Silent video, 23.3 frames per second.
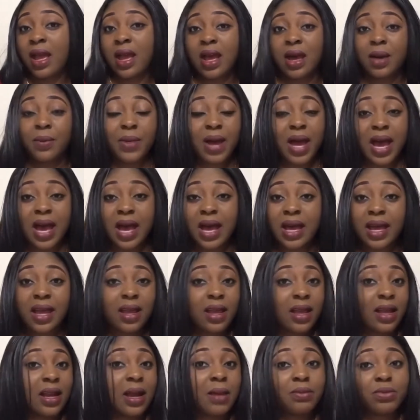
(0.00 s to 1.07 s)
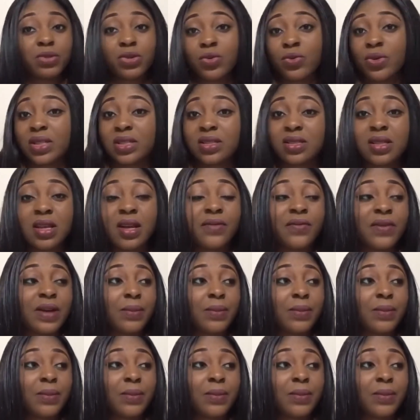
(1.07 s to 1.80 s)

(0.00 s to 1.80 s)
I'm high, and I'm doing stuff,